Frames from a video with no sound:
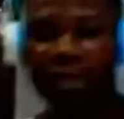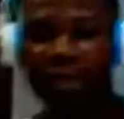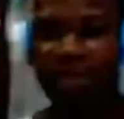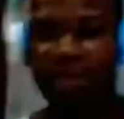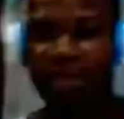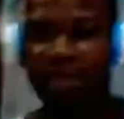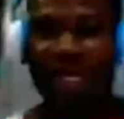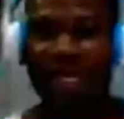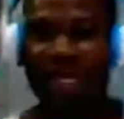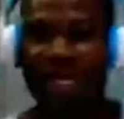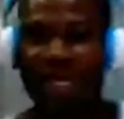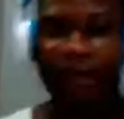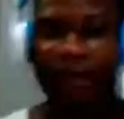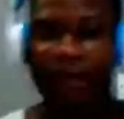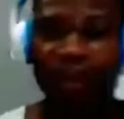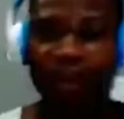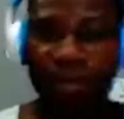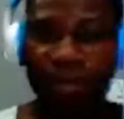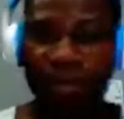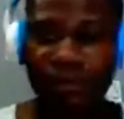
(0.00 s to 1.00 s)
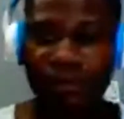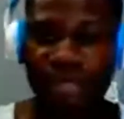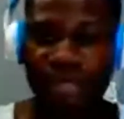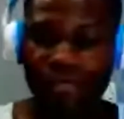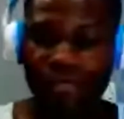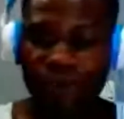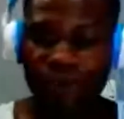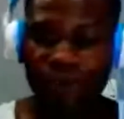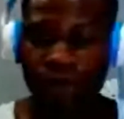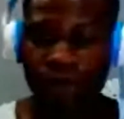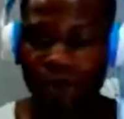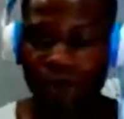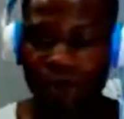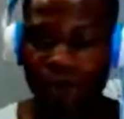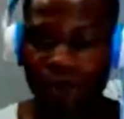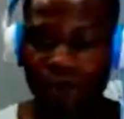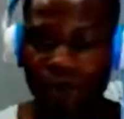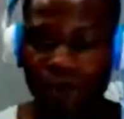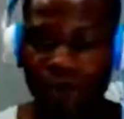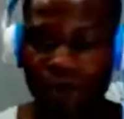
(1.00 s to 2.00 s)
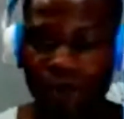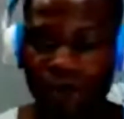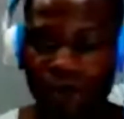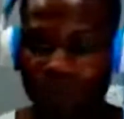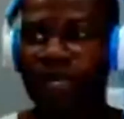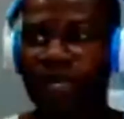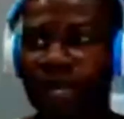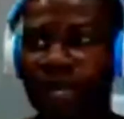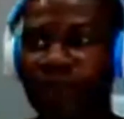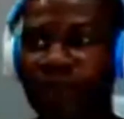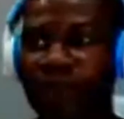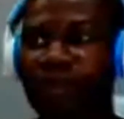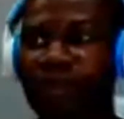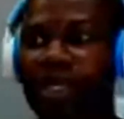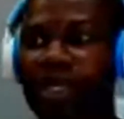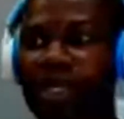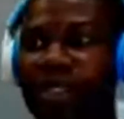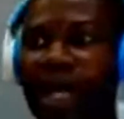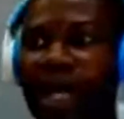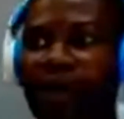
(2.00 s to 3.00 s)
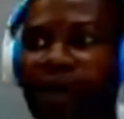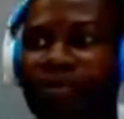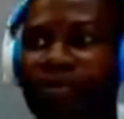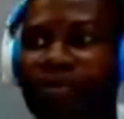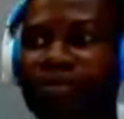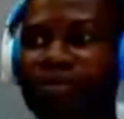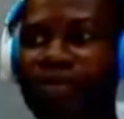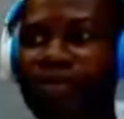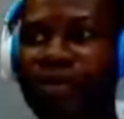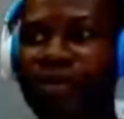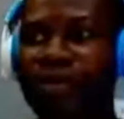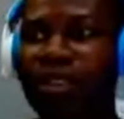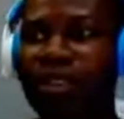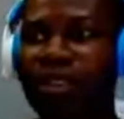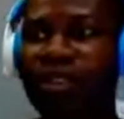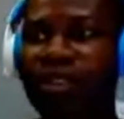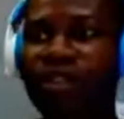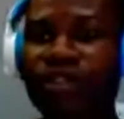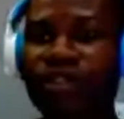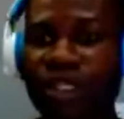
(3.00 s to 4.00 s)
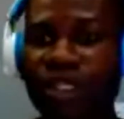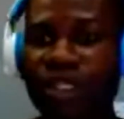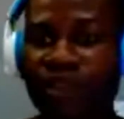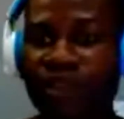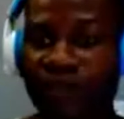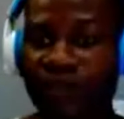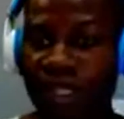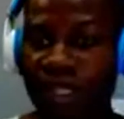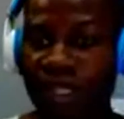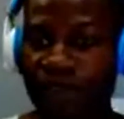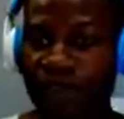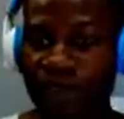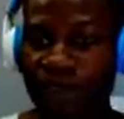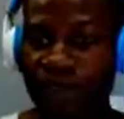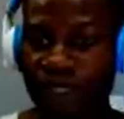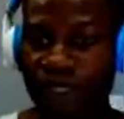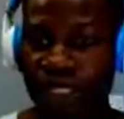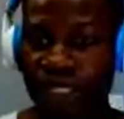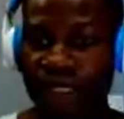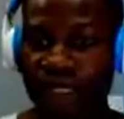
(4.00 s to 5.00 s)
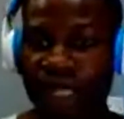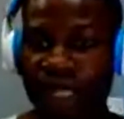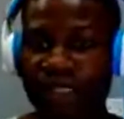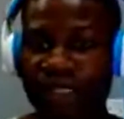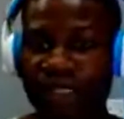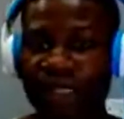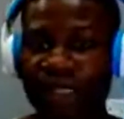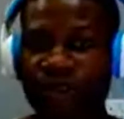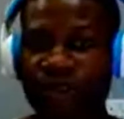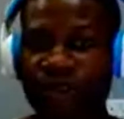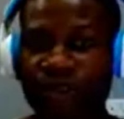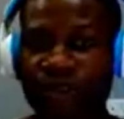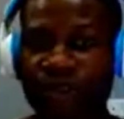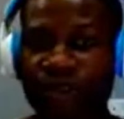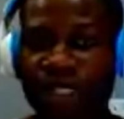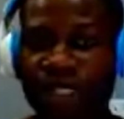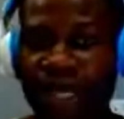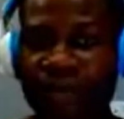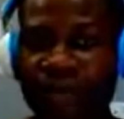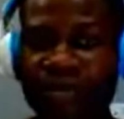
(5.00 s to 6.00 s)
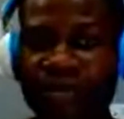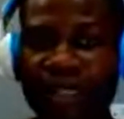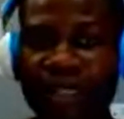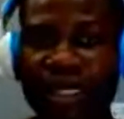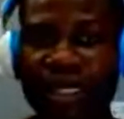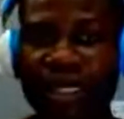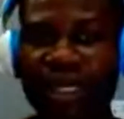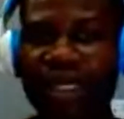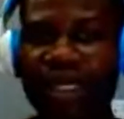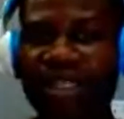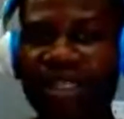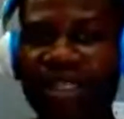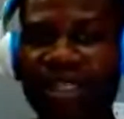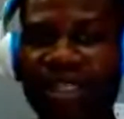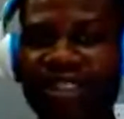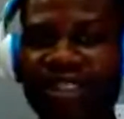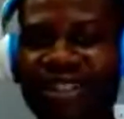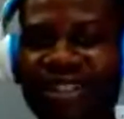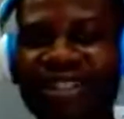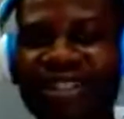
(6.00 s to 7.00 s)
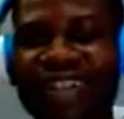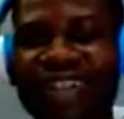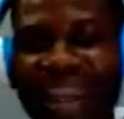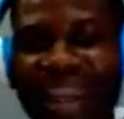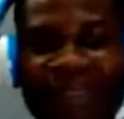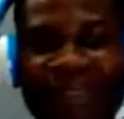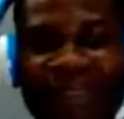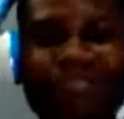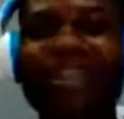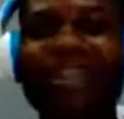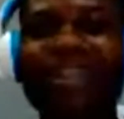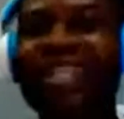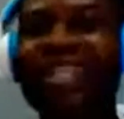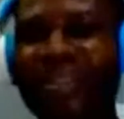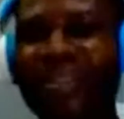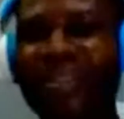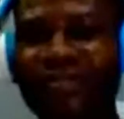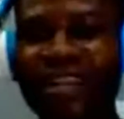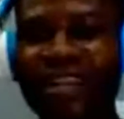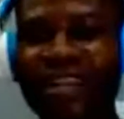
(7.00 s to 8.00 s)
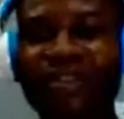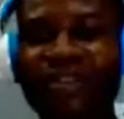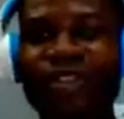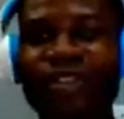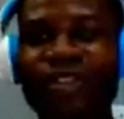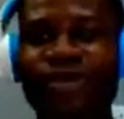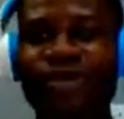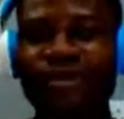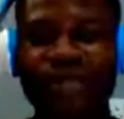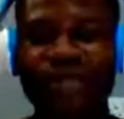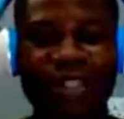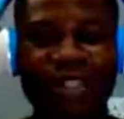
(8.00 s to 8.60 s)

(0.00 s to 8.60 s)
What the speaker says: in the form of Satoshi. Okay, now the unit of Satoshi. Now Satoshi is the name belief given to the